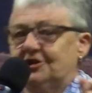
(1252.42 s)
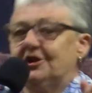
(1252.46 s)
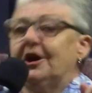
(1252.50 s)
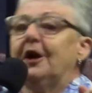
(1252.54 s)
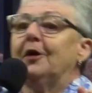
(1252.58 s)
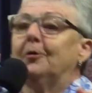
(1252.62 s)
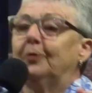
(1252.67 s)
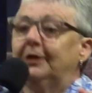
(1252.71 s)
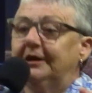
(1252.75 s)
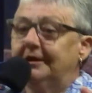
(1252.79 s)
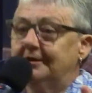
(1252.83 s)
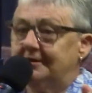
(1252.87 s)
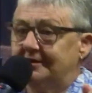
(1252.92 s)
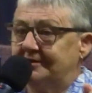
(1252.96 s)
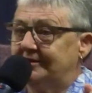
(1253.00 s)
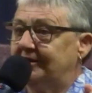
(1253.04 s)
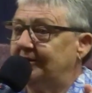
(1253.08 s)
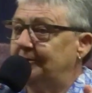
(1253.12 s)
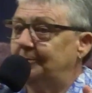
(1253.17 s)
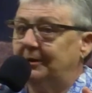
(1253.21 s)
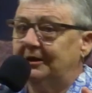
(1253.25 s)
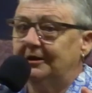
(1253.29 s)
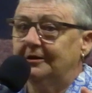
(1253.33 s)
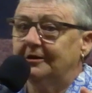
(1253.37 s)
showing
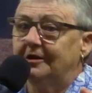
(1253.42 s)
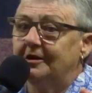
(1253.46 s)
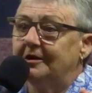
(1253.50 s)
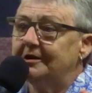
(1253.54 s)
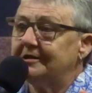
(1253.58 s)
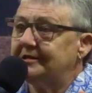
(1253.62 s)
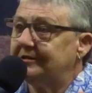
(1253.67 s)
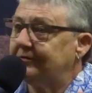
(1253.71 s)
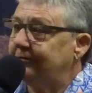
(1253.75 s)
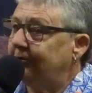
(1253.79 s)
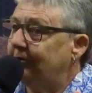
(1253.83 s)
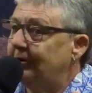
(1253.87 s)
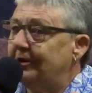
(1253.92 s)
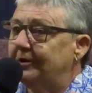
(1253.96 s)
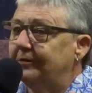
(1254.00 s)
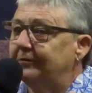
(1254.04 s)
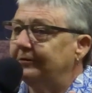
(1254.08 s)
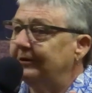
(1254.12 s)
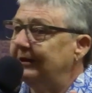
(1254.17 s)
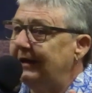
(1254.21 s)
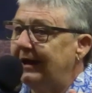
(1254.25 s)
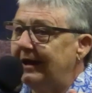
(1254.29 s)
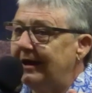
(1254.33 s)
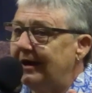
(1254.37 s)
because I'd been lost for
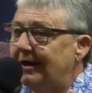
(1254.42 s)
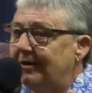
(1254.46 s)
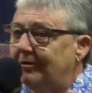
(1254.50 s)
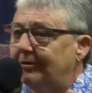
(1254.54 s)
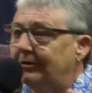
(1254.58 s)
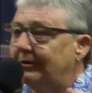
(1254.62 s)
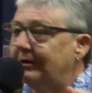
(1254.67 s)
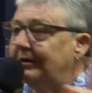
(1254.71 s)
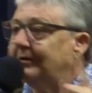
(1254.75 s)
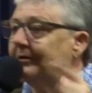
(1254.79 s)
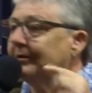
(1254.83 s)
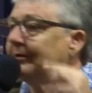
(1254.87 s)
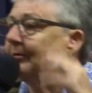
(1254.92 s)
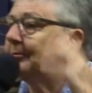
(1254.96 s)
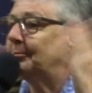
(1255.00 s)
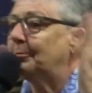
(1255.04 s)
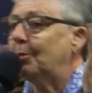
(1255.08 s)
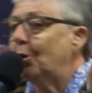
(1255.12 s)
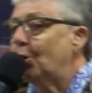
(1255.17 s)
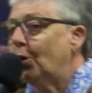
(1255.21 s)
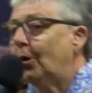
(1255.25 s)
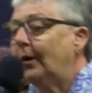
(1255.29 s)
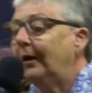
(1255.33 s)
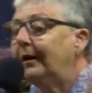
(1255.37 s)
over an hour or
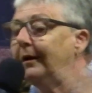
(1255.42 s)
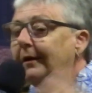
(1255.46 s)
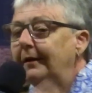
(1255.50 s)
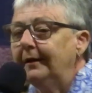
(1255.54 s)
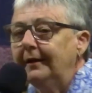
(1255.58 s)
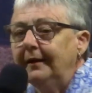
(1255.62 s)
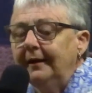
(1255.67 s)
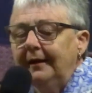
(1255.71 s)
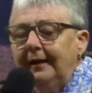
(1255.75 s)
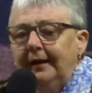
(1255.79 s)
more.